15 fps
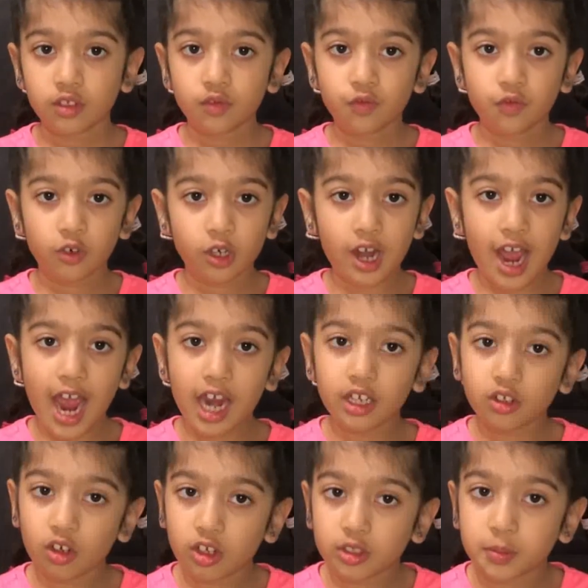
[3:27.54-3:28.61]
for
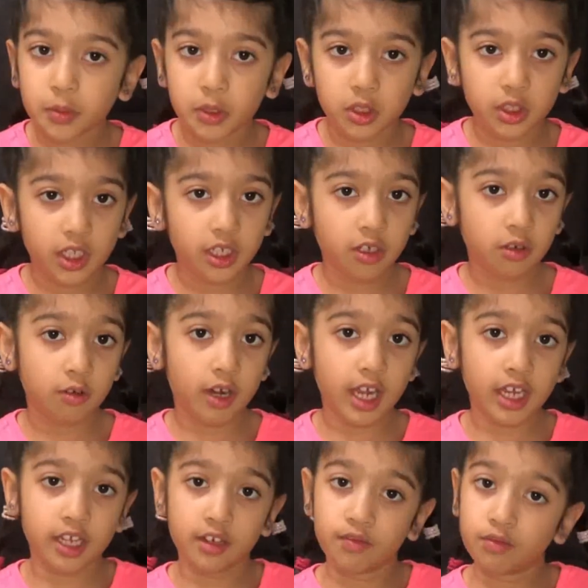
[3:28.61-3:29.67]
adults because they can
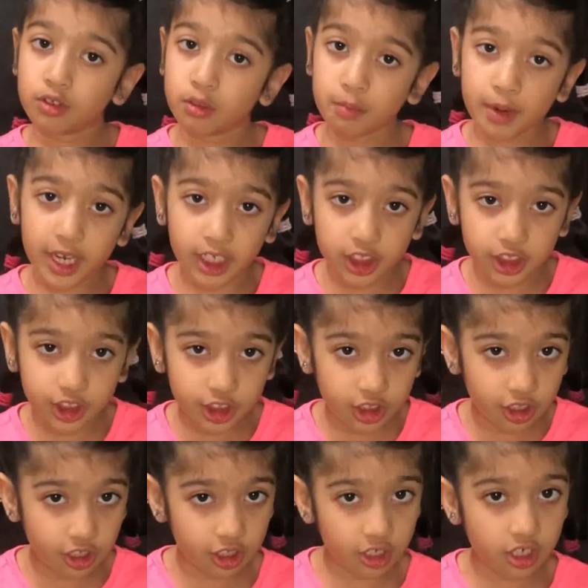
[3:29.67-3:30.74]
write
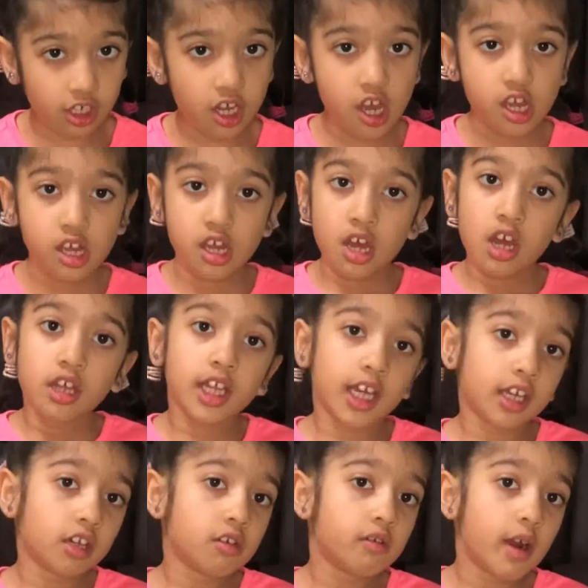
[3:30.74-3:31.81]
information, they
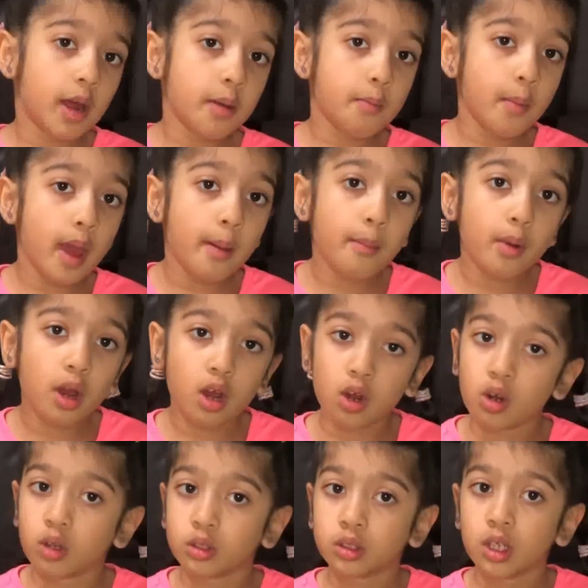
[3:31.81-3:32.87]
can write
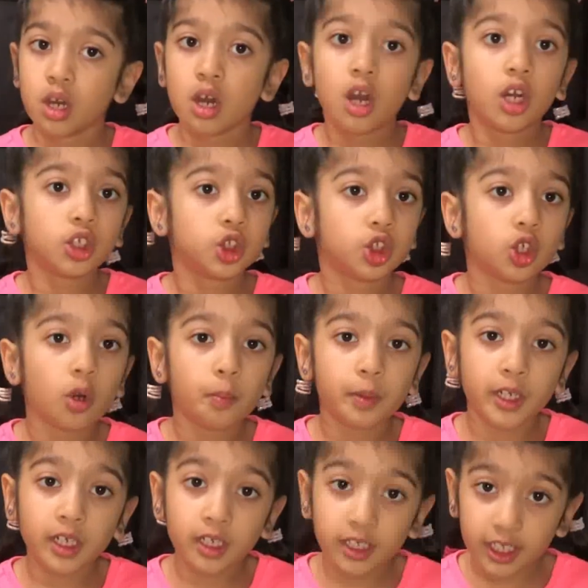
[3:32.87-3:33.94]
memos, a
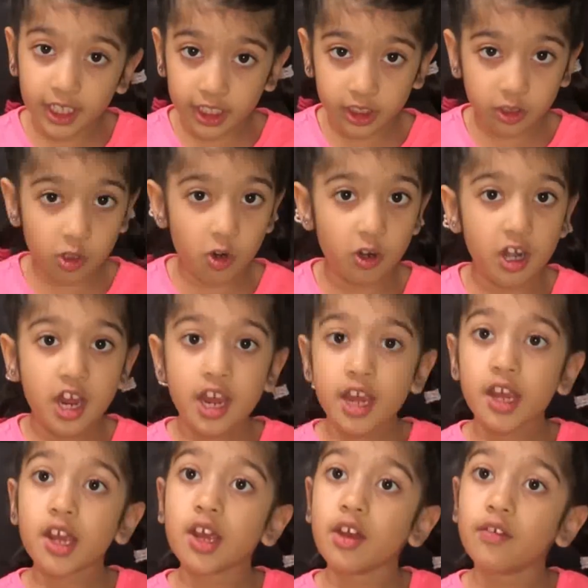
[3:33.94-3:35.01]
shopping list, or
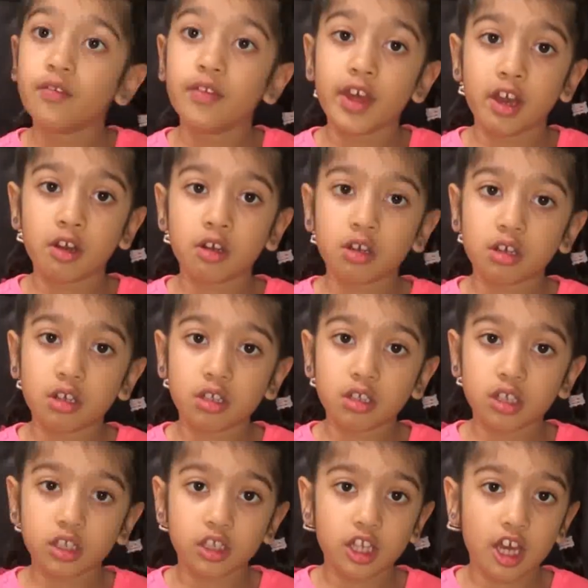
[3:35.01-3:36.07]
if
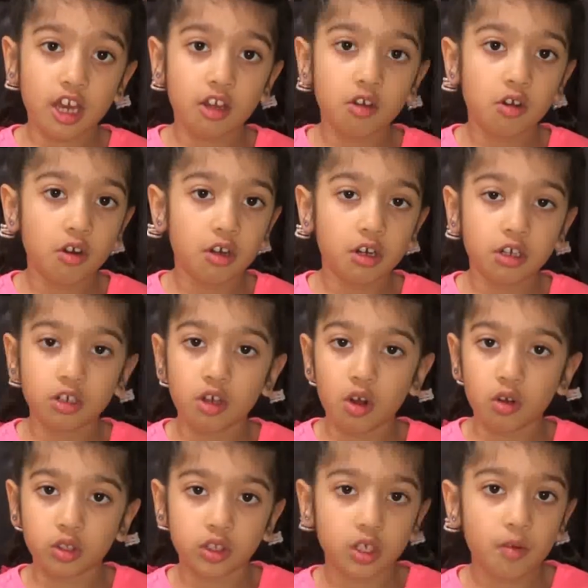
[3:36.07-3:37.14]
they're gonna
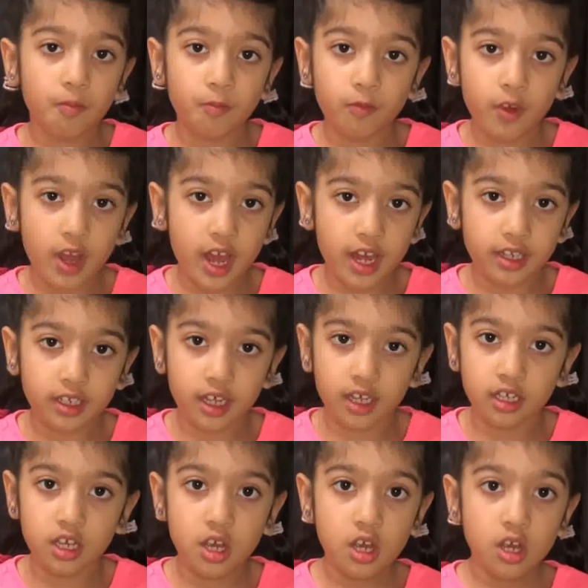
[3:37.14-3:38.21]
go somewhere and they